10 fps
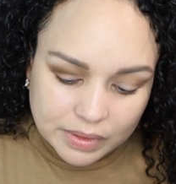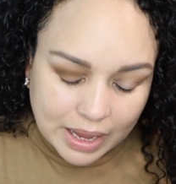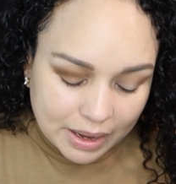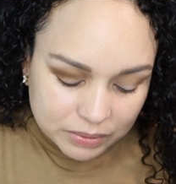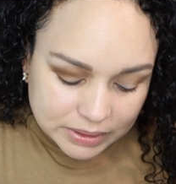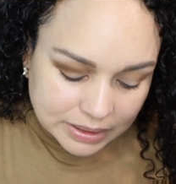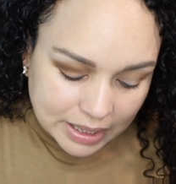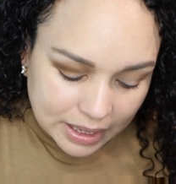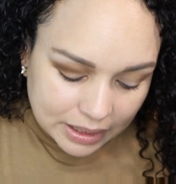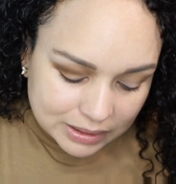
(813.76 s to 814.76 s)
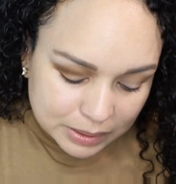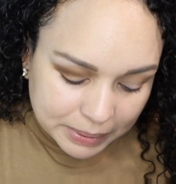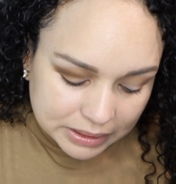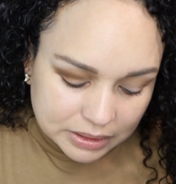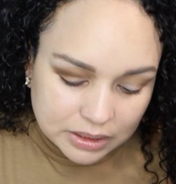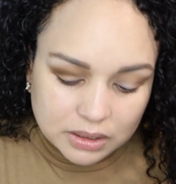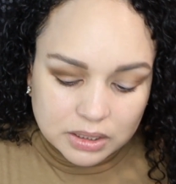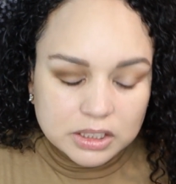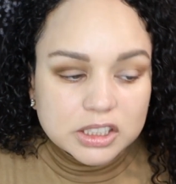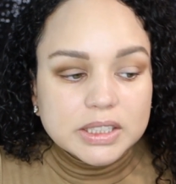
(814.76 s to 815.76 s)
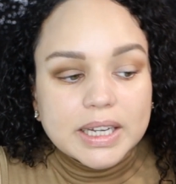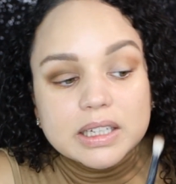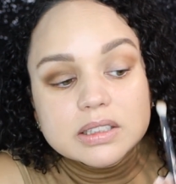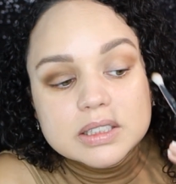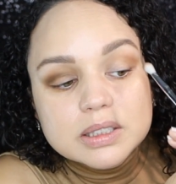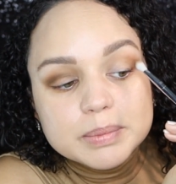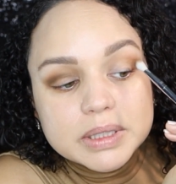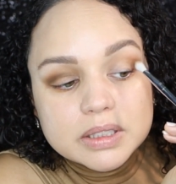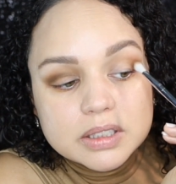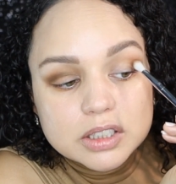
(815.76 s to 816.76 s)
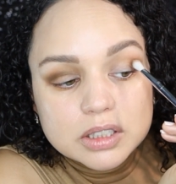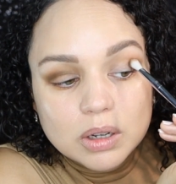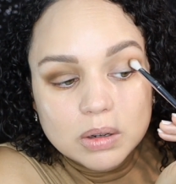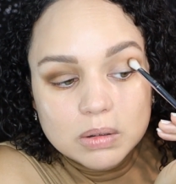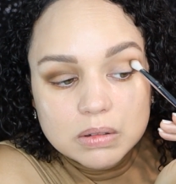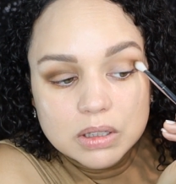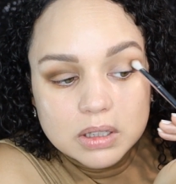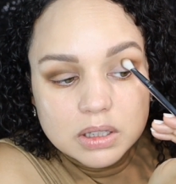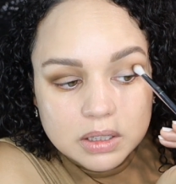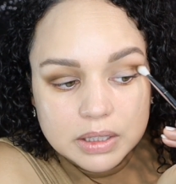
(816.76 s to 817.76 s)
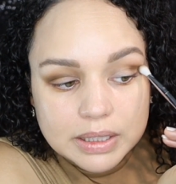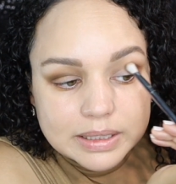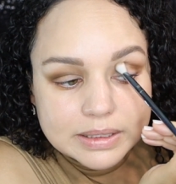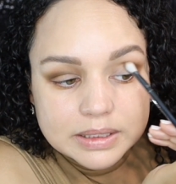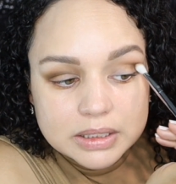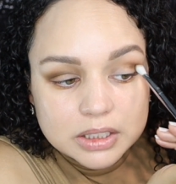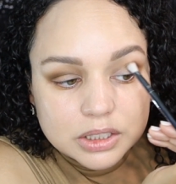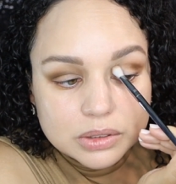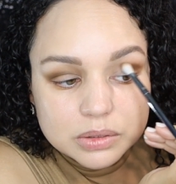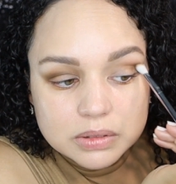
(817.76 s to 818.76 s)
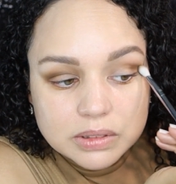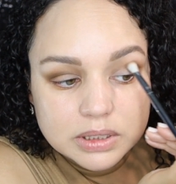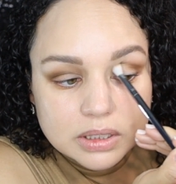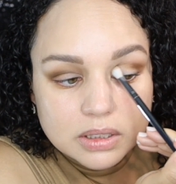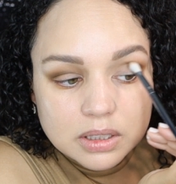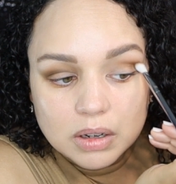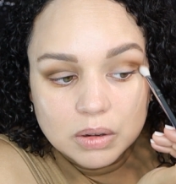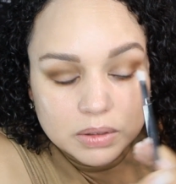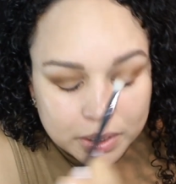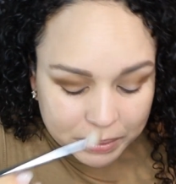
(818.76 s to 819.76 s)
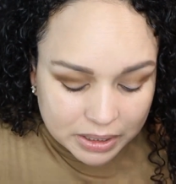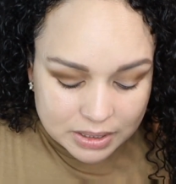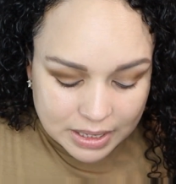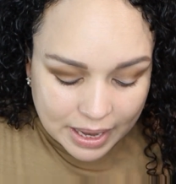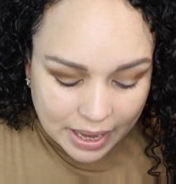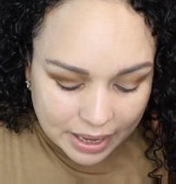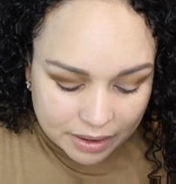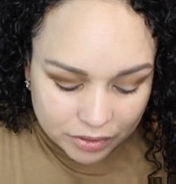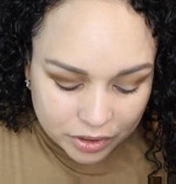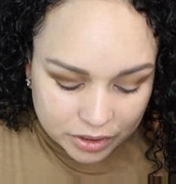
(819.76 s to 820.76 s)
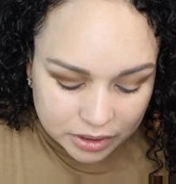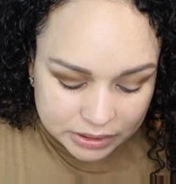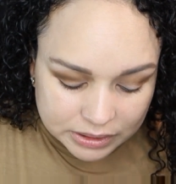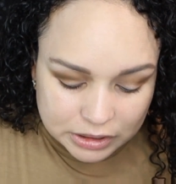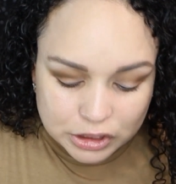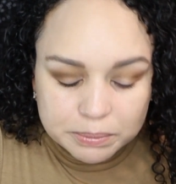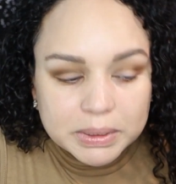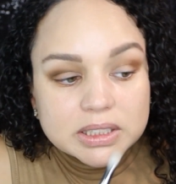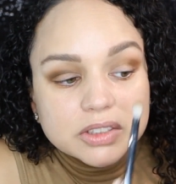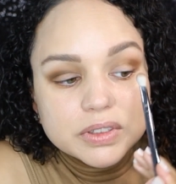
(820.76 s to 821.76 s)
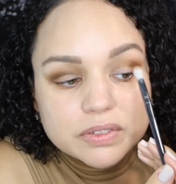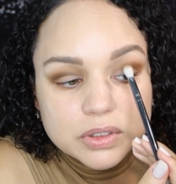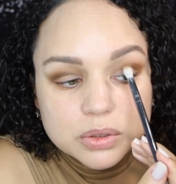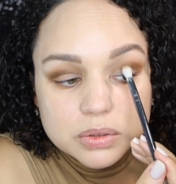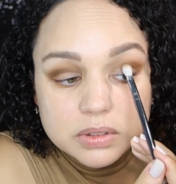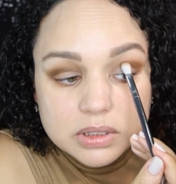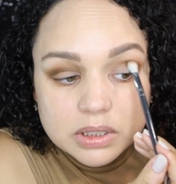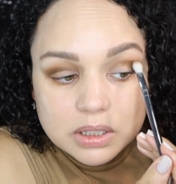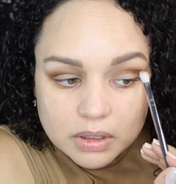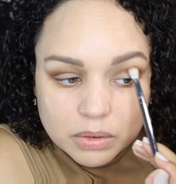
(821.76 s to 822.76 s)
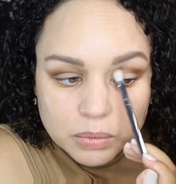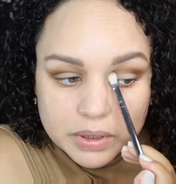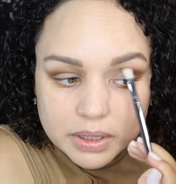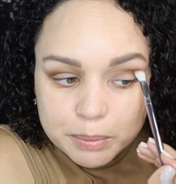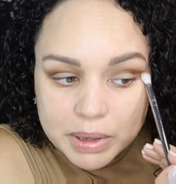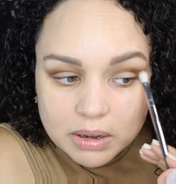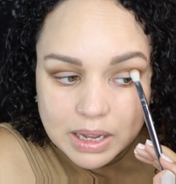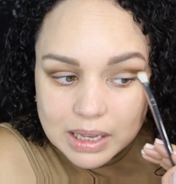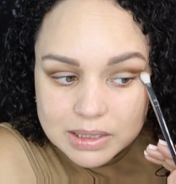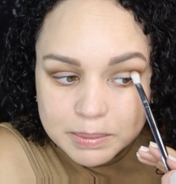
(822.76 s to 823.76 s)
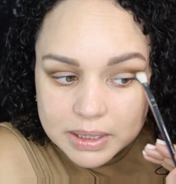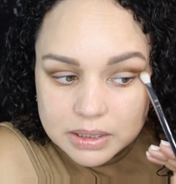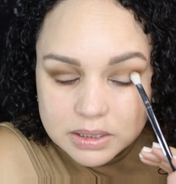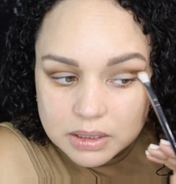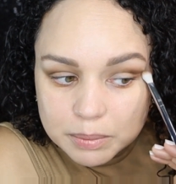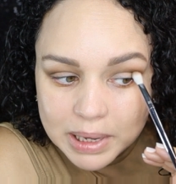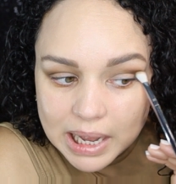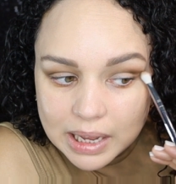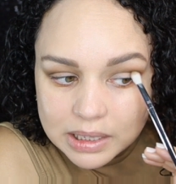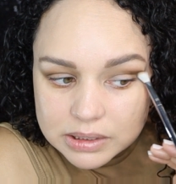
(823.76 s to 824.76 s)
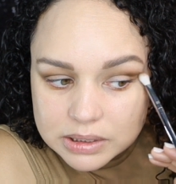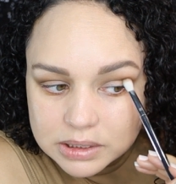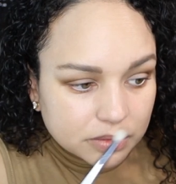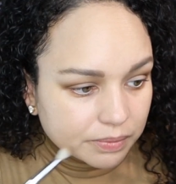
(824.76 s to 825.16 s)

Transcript: I was not expecting these shades to be so easy to use, only because I have heard such mixed reviews with Melt Cosmetics in the past.